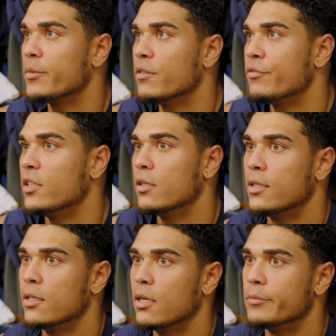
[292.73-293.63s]
up the
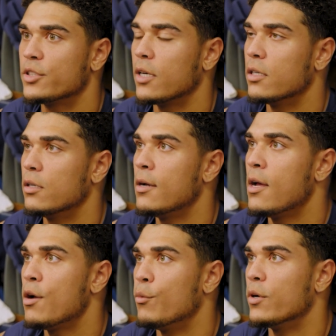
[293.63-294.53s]
field and trying to
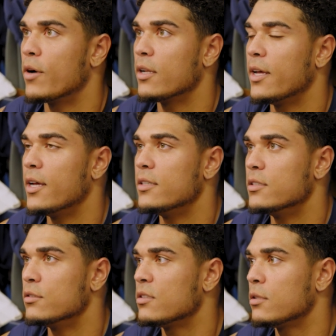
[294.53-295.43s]
win around the edge
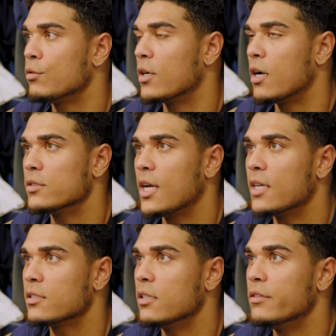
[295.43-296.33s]
is what I was
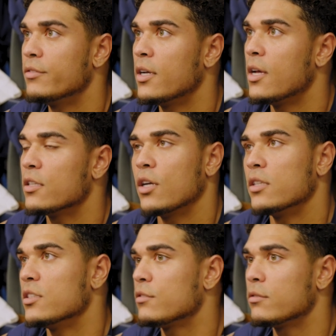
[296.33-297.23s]
asked of. So I
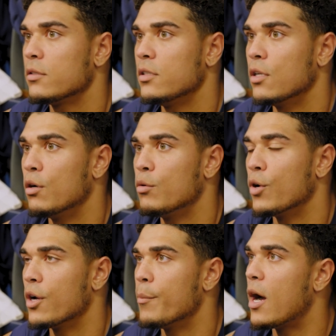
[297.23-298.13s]
just,
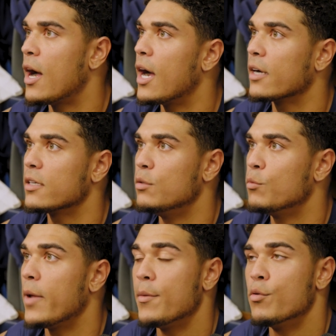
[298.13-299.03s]
worry about how I could
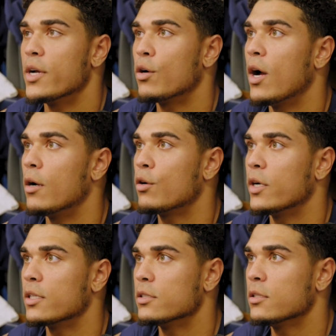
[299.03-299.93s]
maybe win
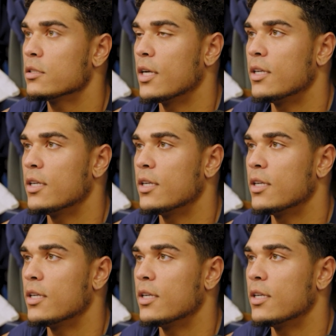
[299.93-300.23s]
quicker so that